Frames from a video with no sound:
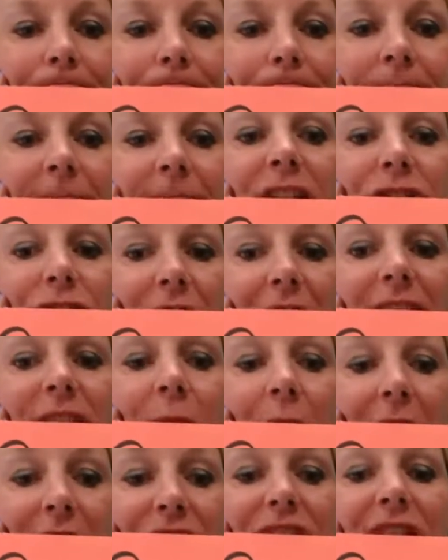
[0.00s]
Did you guys
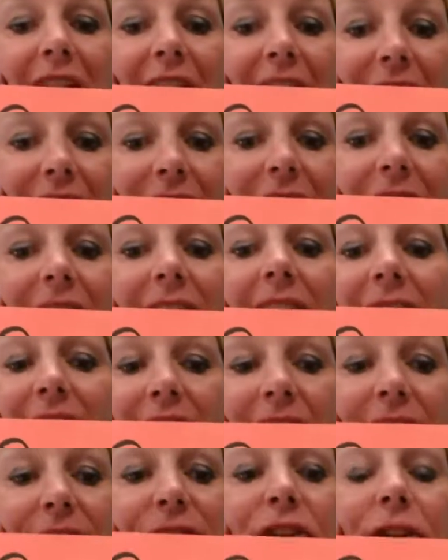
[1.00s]
watch that?
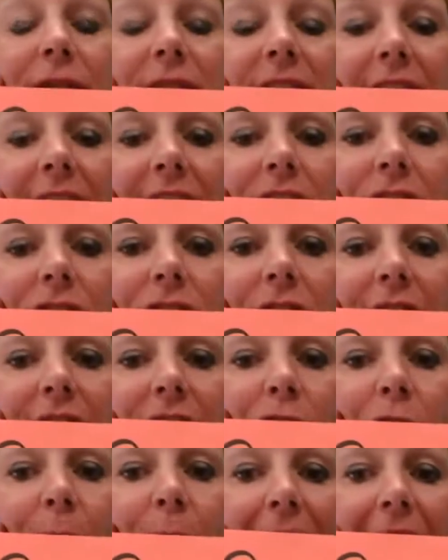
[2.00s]
If you didn't, you need to
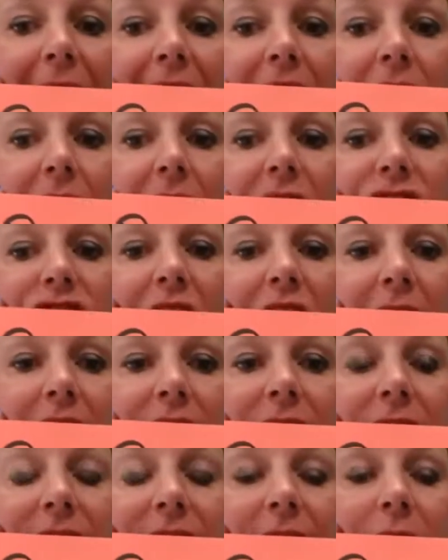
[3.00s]
go back on the
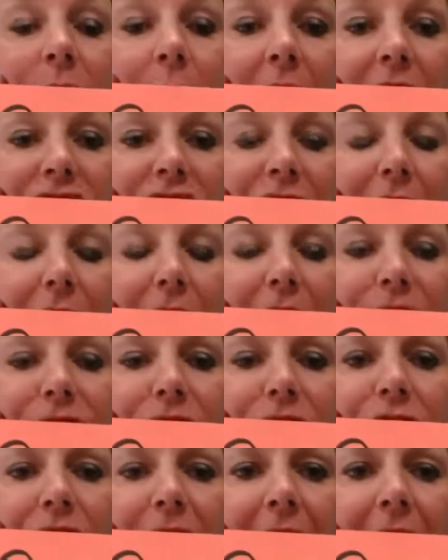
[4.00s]
checklist and watch it. I'll have to
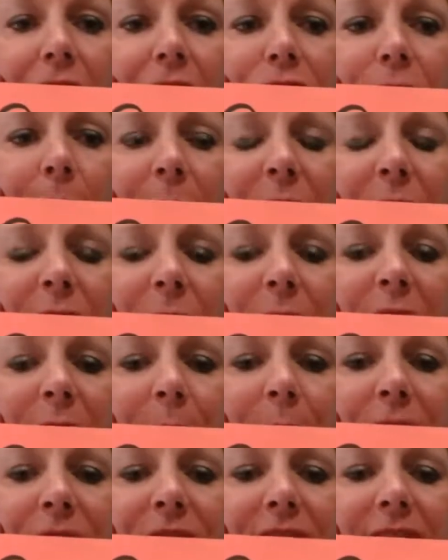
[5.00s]
look. I don't remember if it was
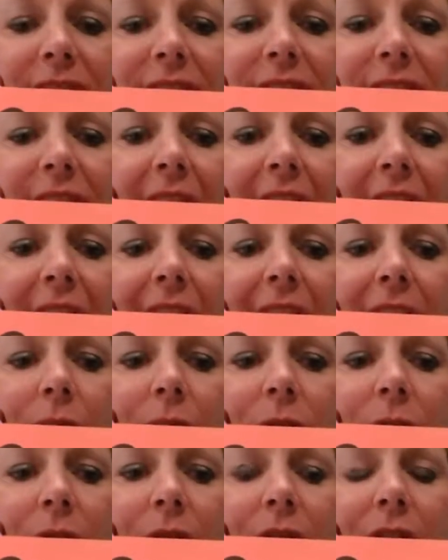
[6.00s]
posted today
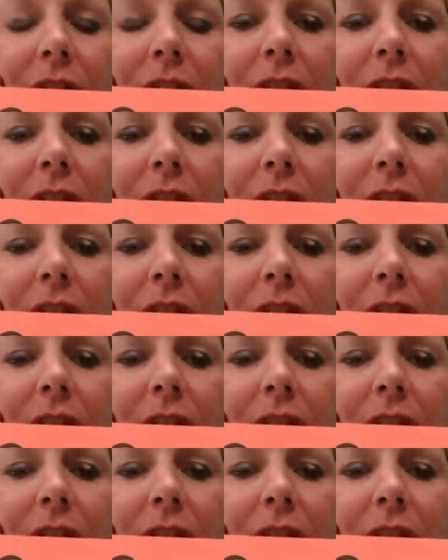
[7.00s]
or